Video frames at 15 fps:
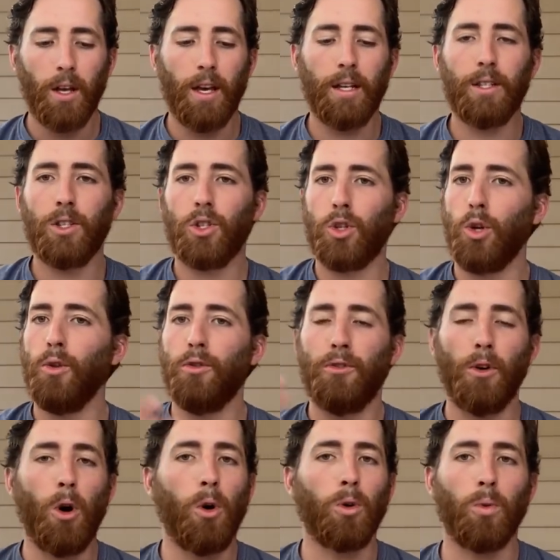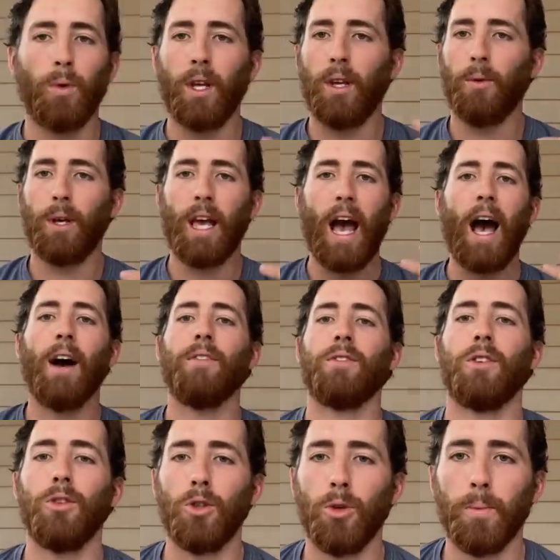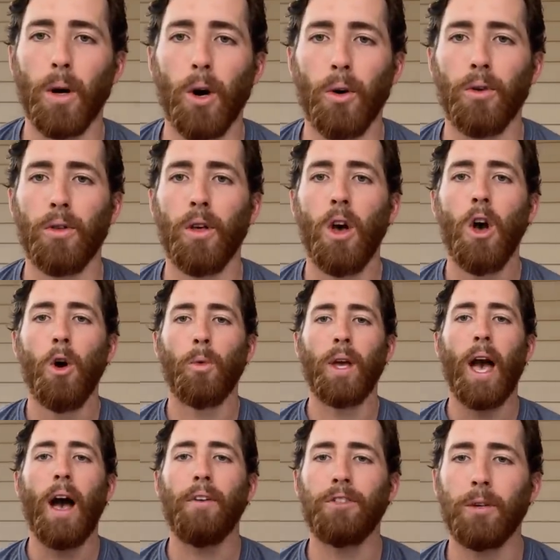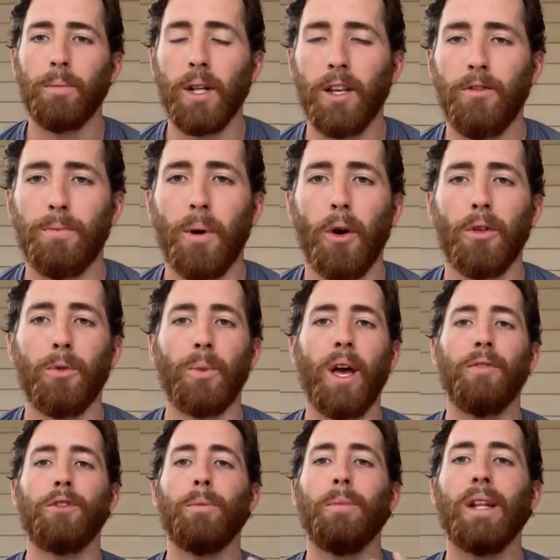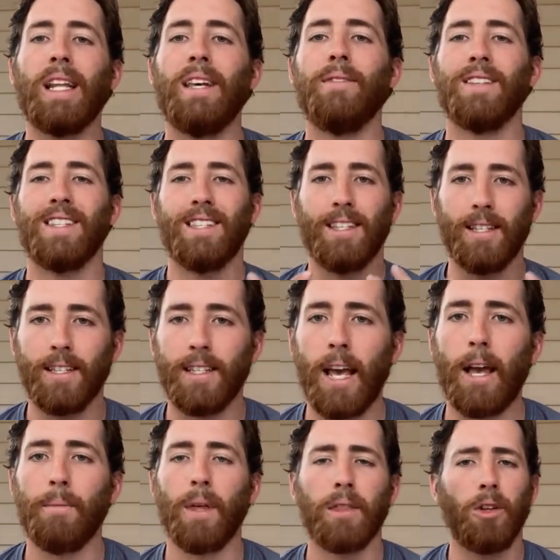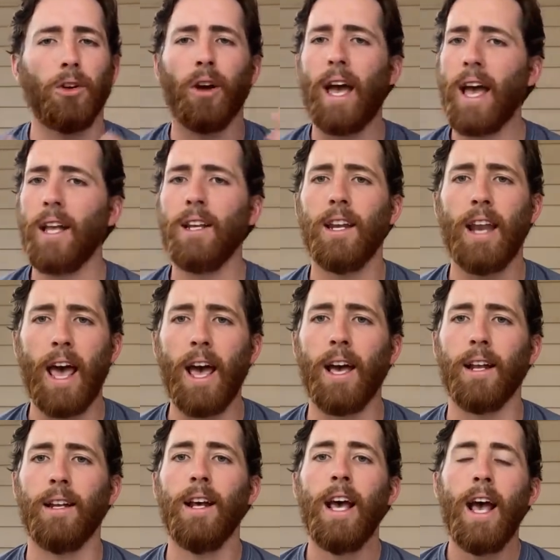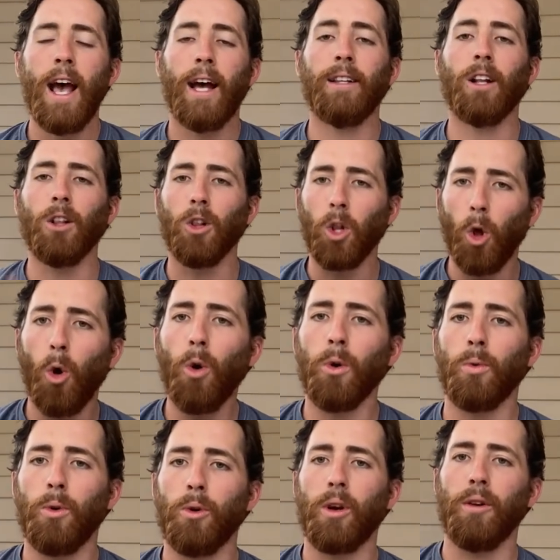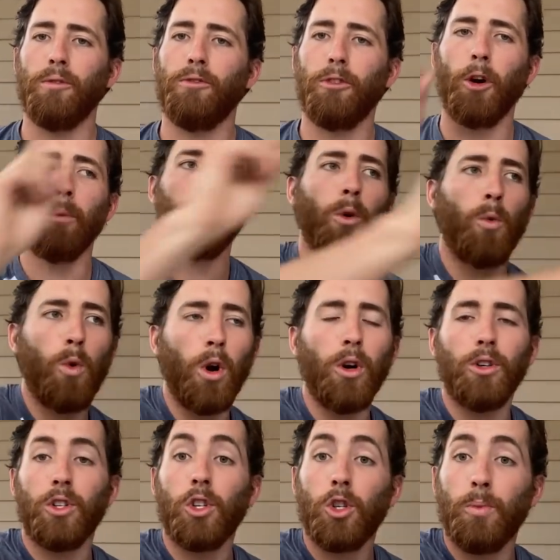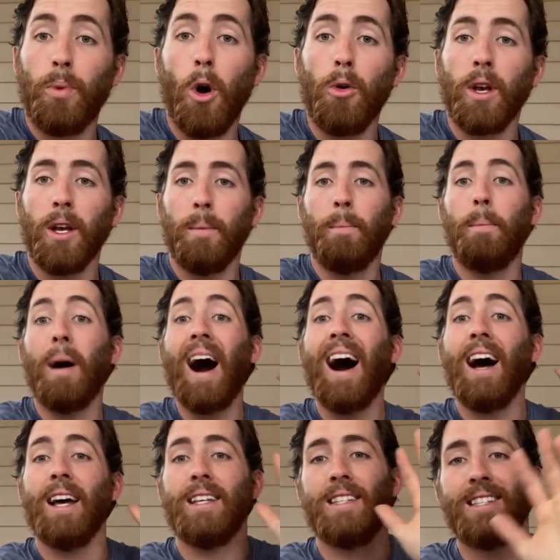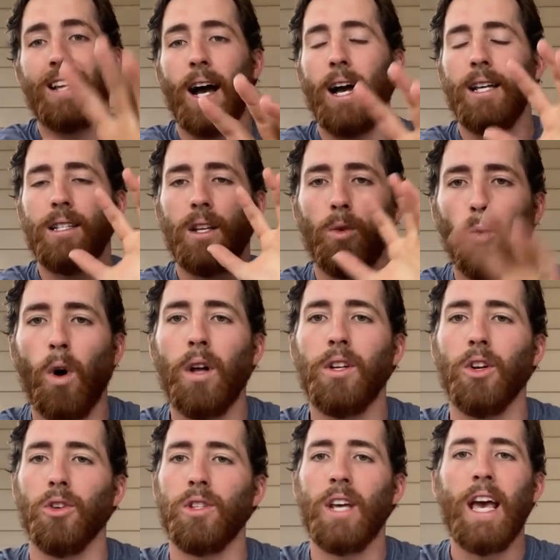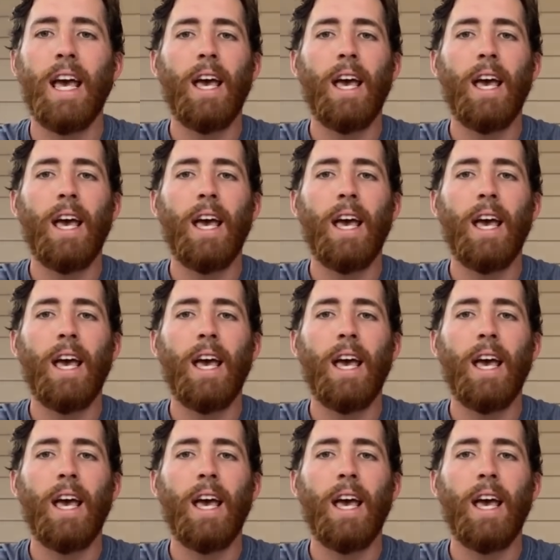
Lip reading: It's twofold. We have to do both. We have to believe both, and we have to believe it's the same, that they're hand in hand. And the Lord will confirm the word spoken by signs and wonders.